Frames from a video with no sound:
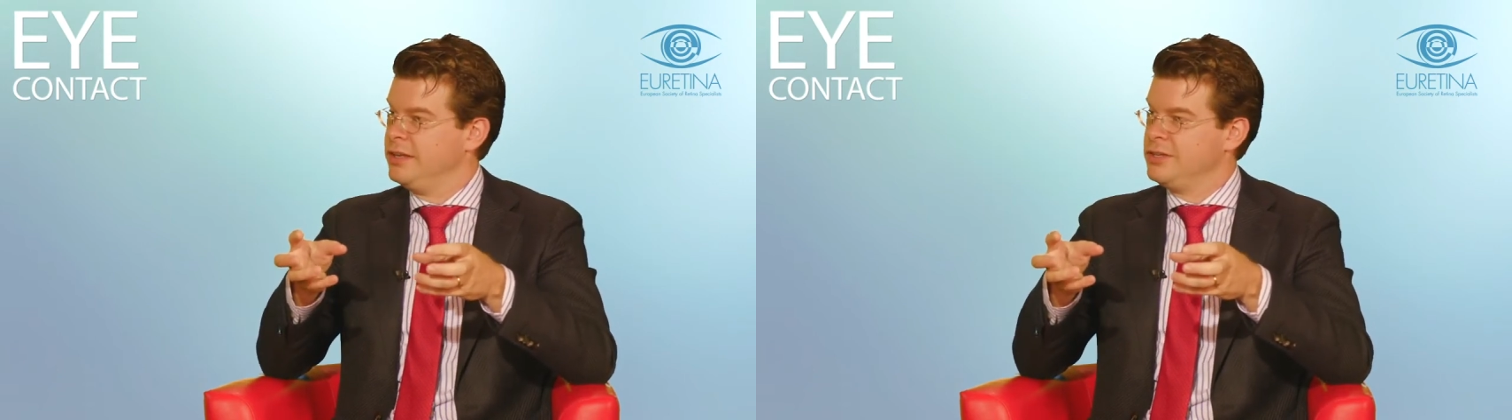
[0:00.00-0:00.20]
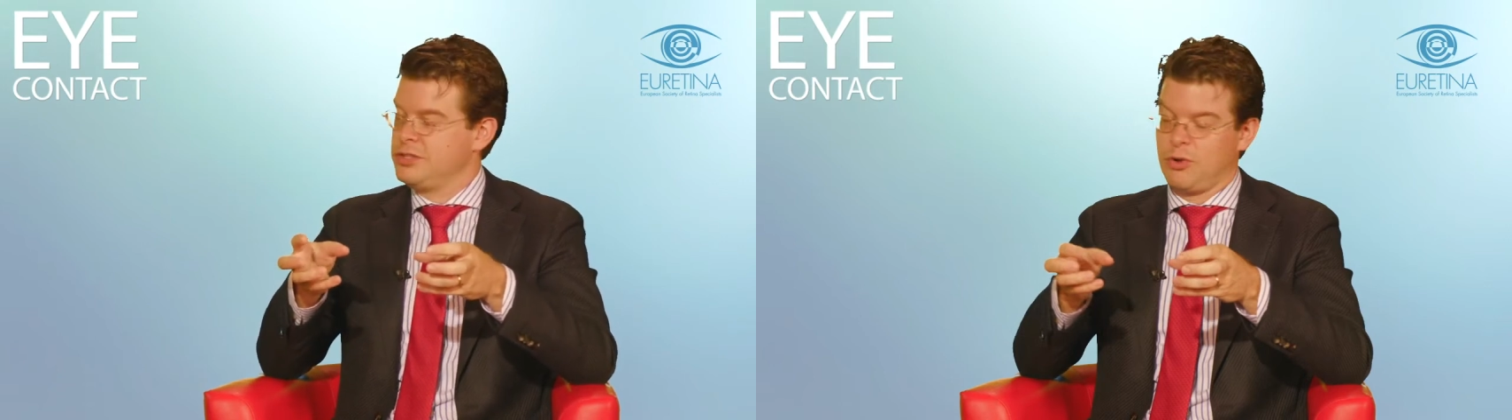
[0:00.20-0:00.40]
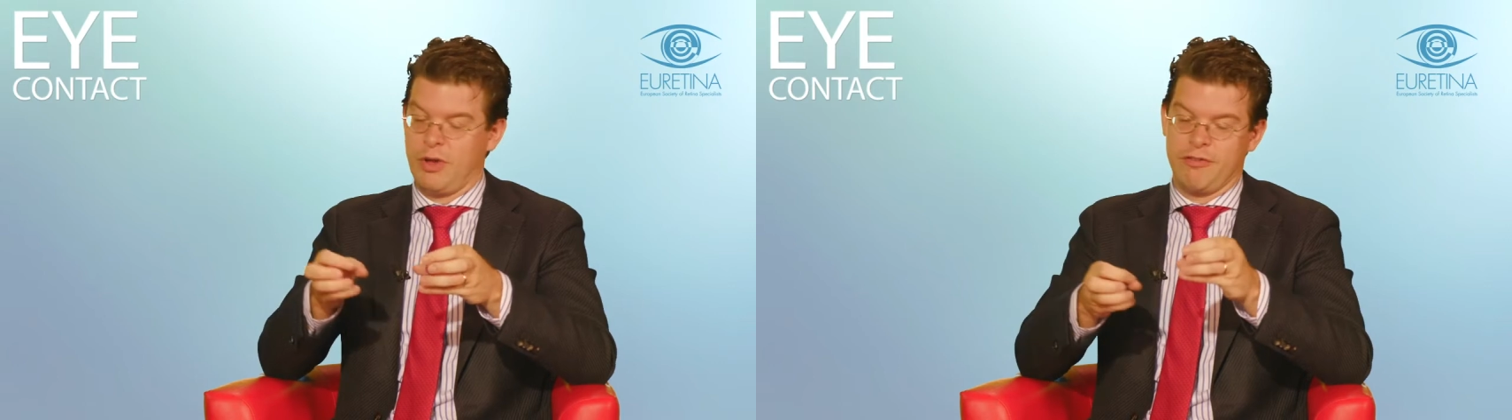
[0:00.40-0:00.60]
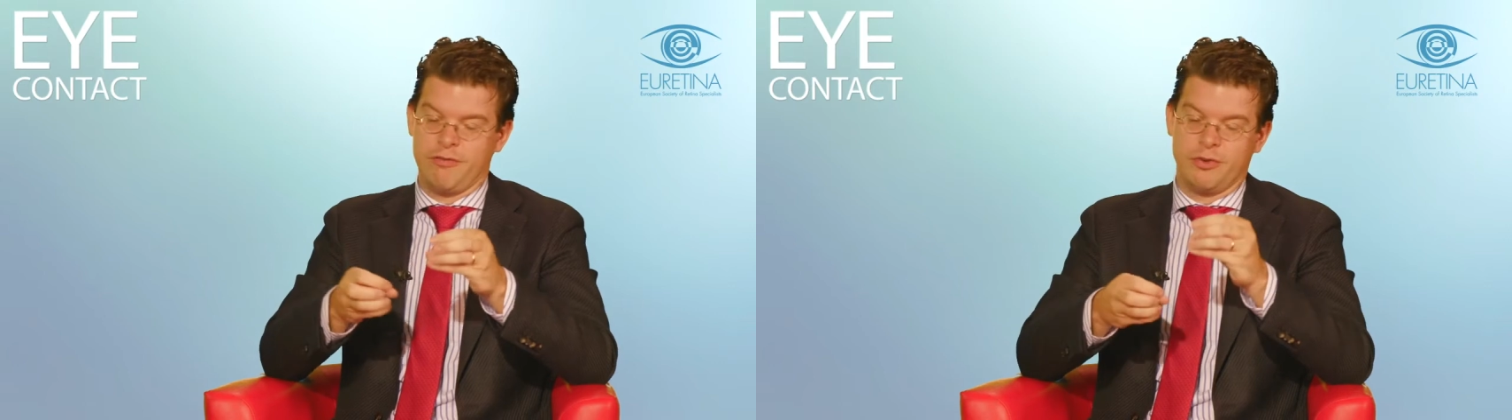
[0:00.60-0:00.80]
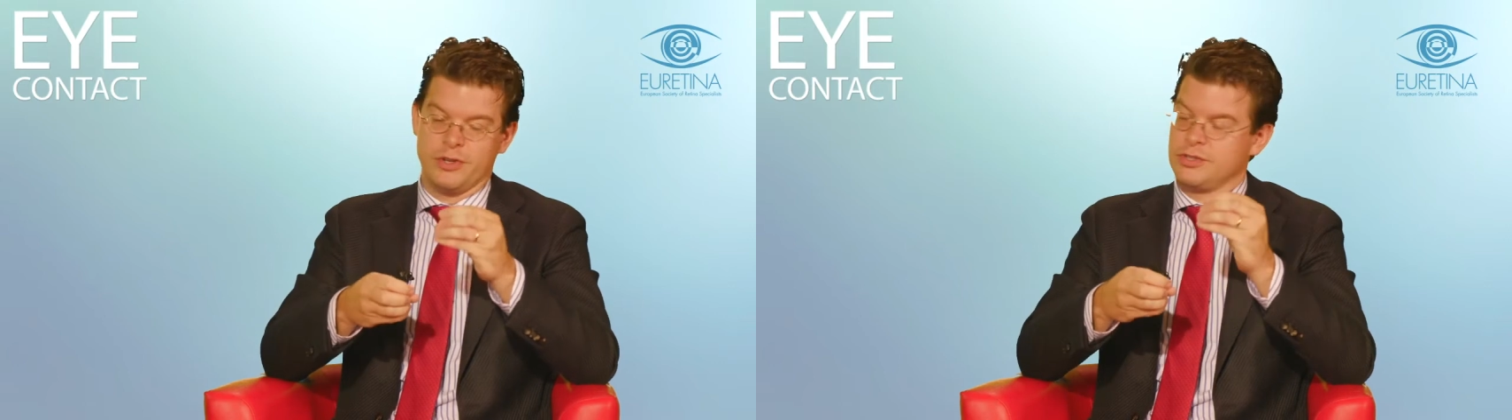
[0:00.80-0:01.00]
So if,
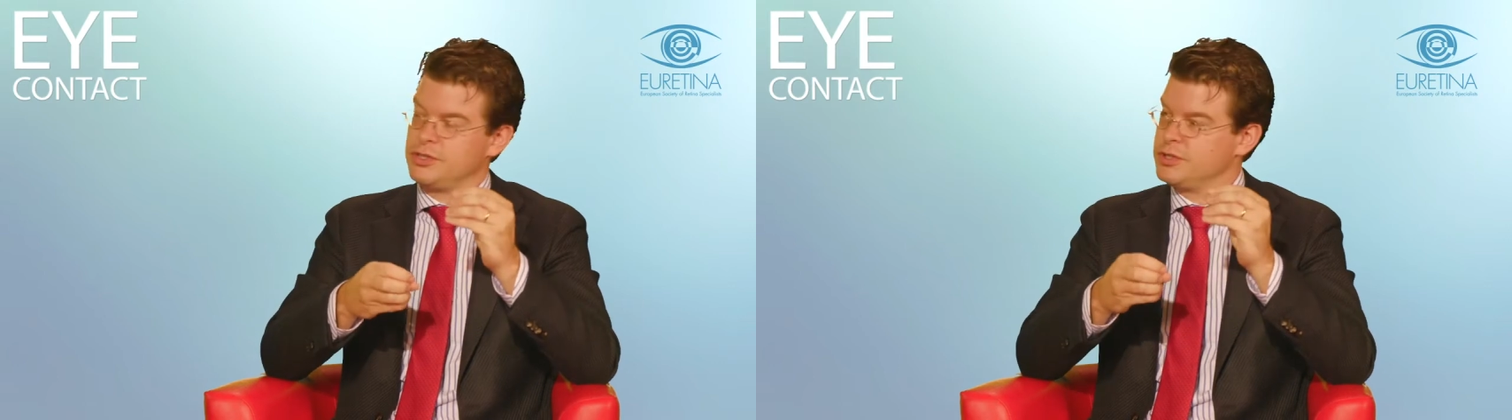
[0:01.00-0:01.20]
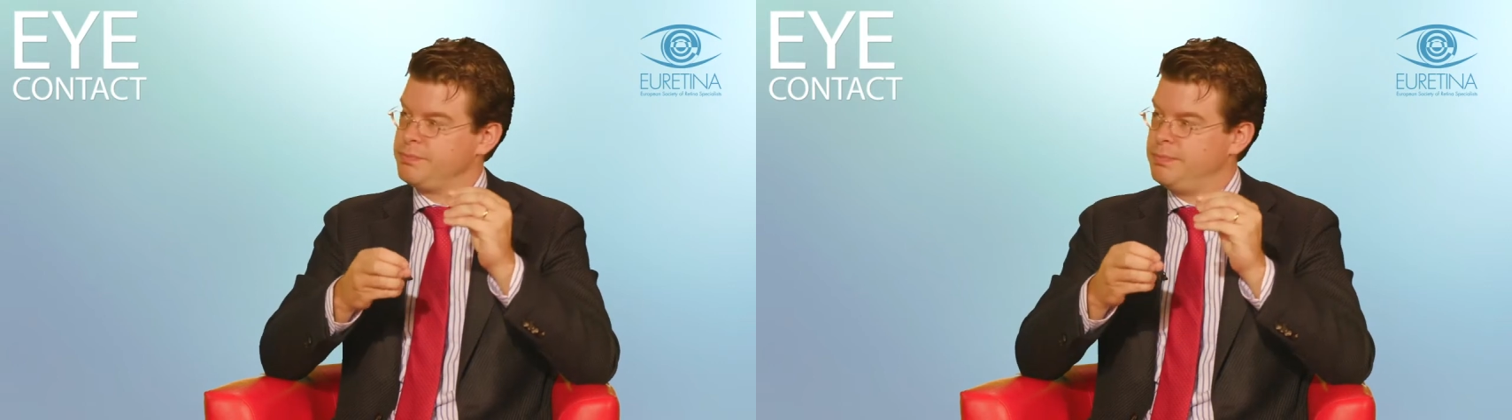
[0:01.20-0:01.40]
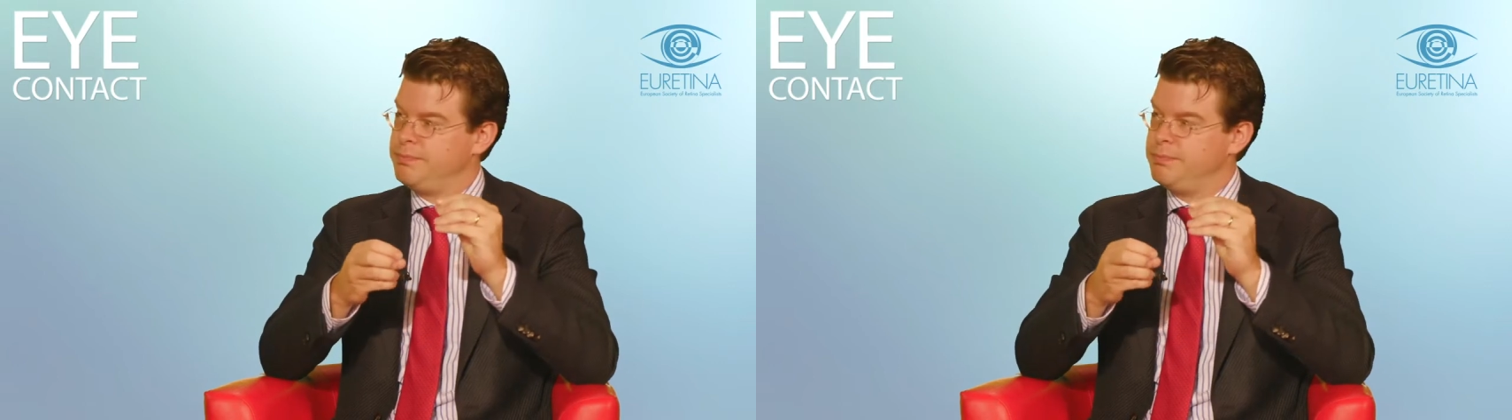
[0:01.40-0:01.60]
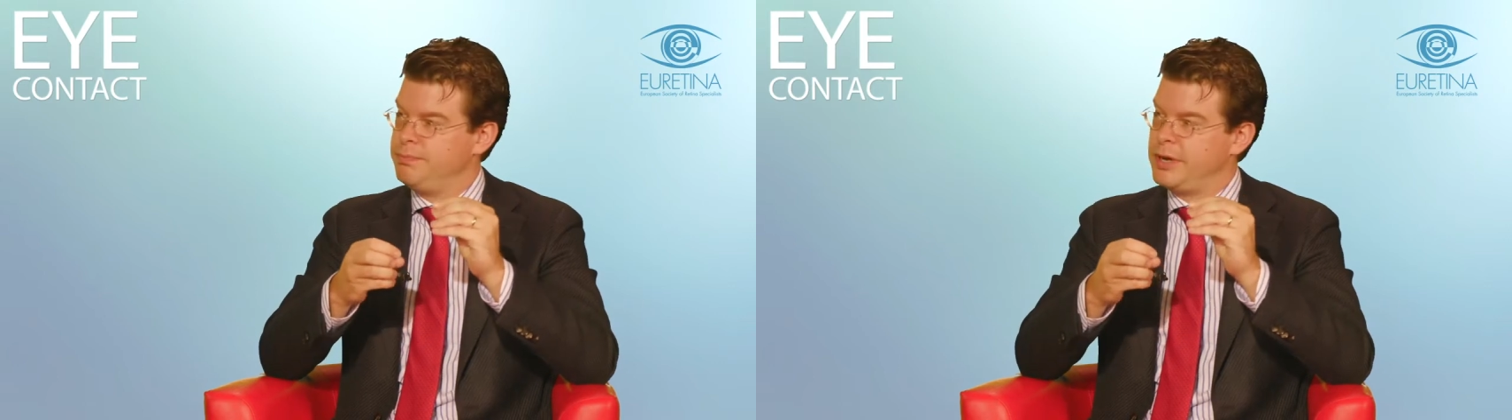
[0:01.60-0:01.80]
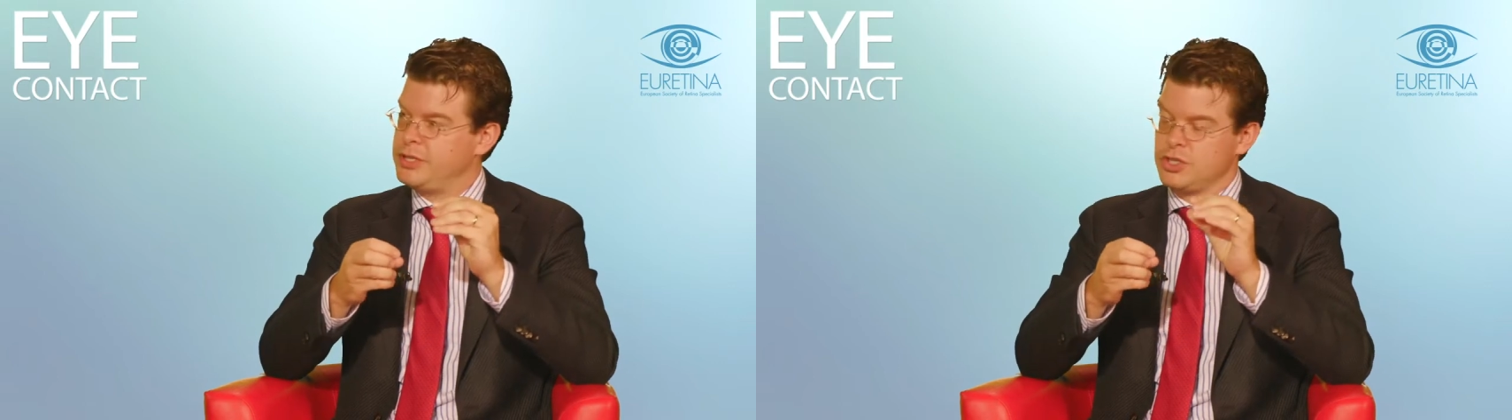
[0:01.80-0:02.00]
for instance,
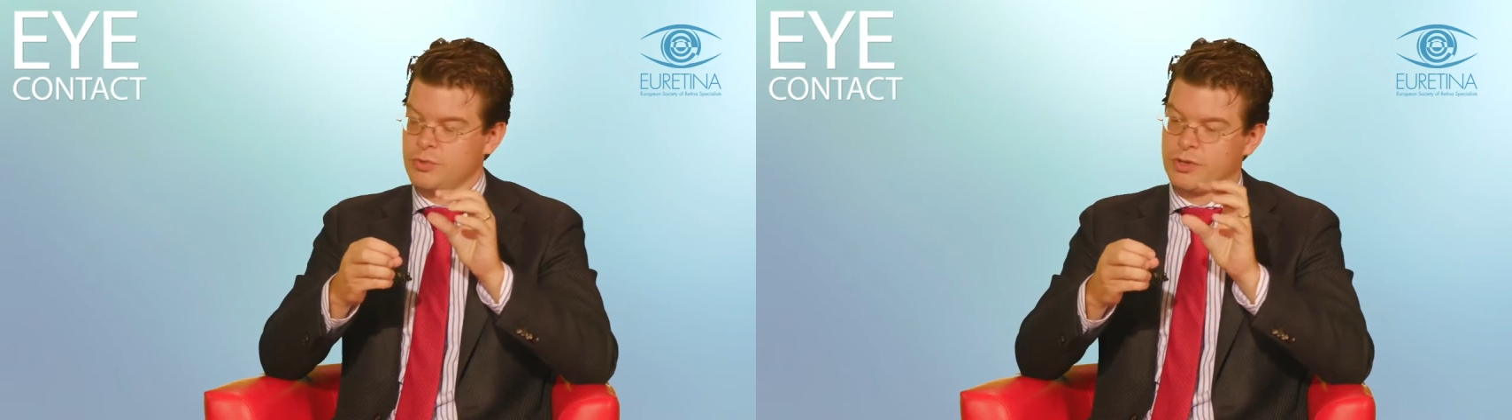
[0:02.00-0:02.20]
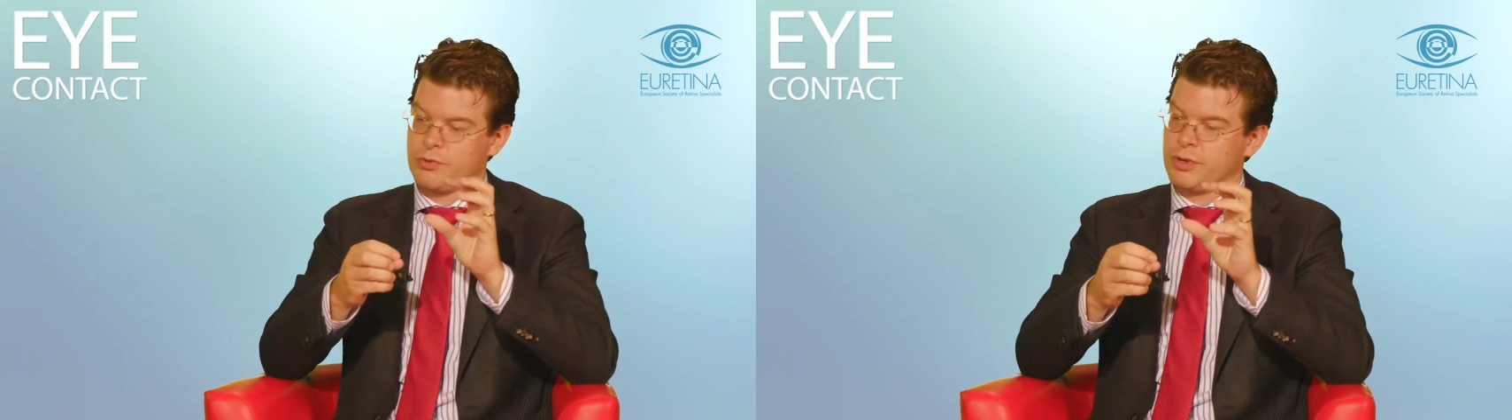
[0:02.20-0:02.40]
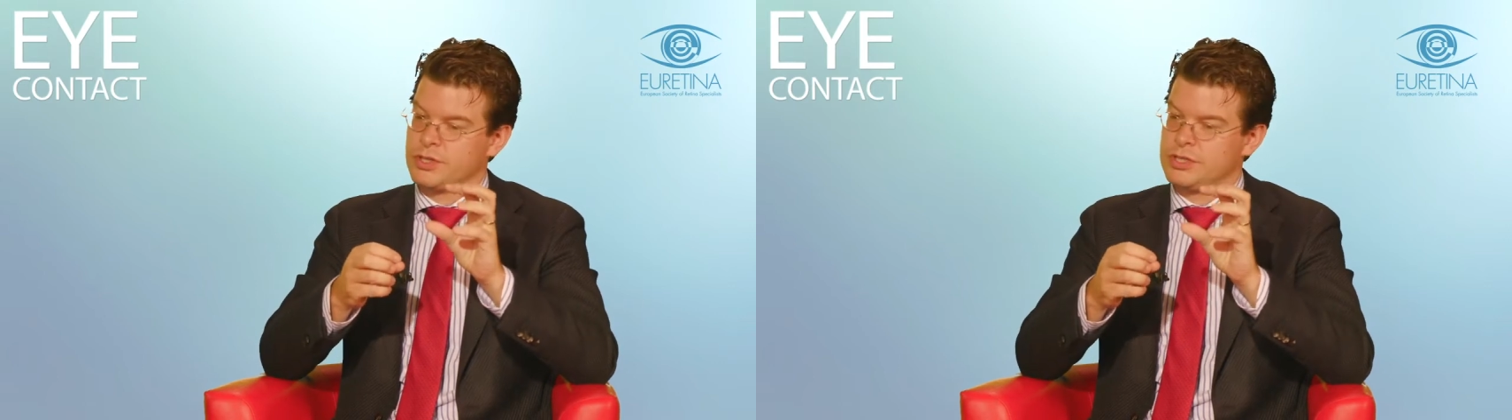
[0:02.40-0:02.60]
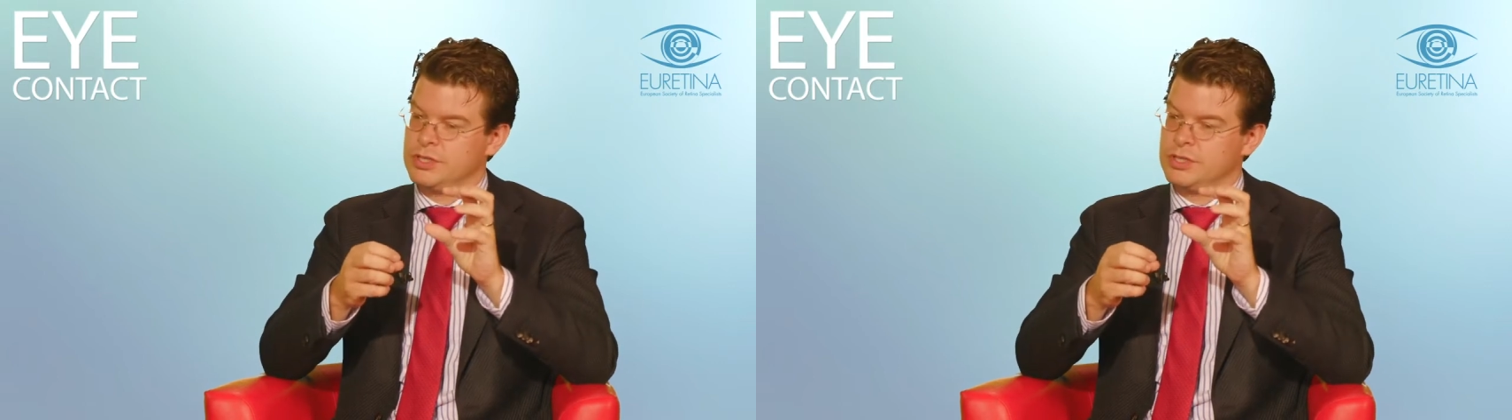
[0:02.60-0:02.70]
patients with chronic